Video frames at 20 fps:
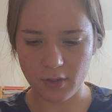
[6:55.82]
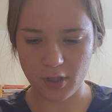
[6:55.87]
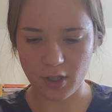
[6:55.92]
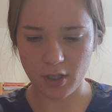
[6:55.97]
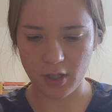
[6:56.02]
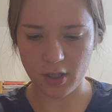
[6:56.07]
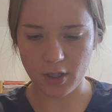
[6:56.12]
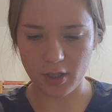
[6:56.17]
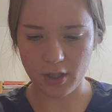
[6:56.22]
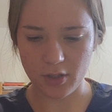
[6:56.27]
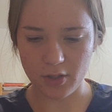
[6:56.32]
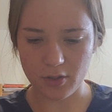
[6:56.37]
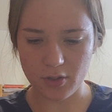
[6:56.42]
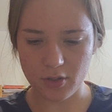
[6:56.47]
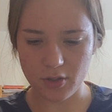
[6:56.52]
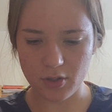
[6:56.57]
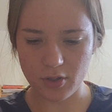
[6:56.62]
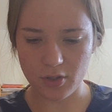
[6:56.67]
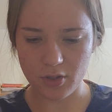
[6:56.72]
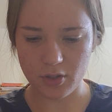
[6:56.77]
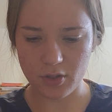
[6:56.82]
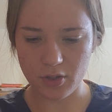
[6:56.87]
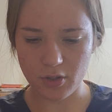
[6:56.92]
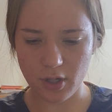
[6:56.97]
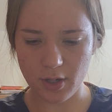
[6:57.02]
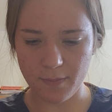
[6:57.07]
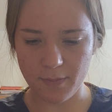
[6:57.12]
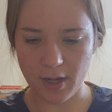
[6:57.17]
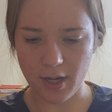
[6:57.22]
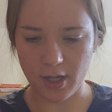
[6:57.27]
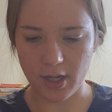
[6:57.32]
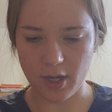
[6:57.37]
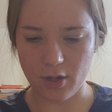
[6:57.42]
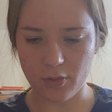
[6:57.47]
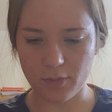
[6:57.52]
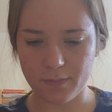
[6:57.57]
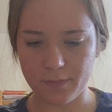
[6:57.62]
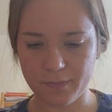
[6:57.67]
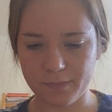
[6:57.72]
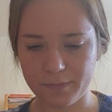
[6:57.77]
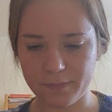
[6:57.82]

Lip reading: and straight back out.